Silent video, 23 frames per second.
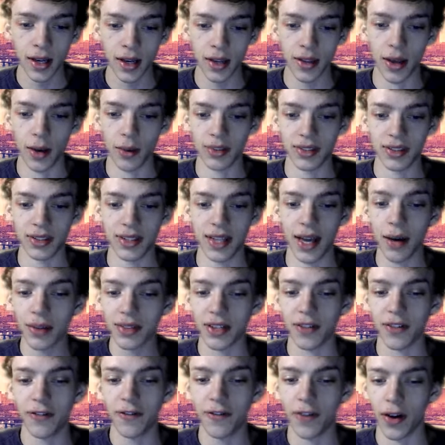That was
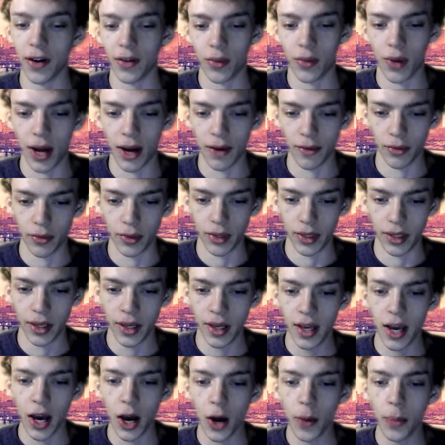a fun rivalry.
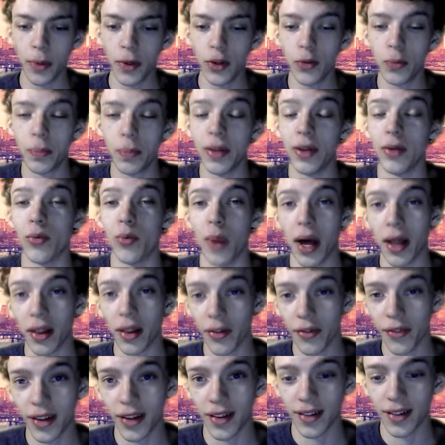Helping you be
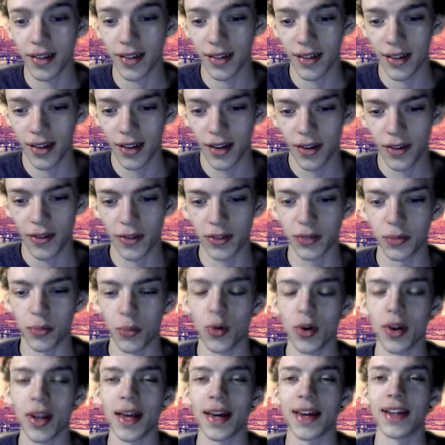relevant feels
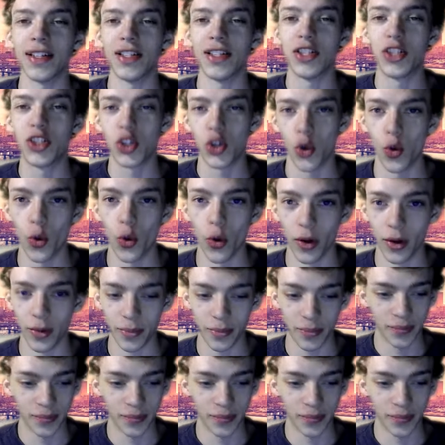more like a chore.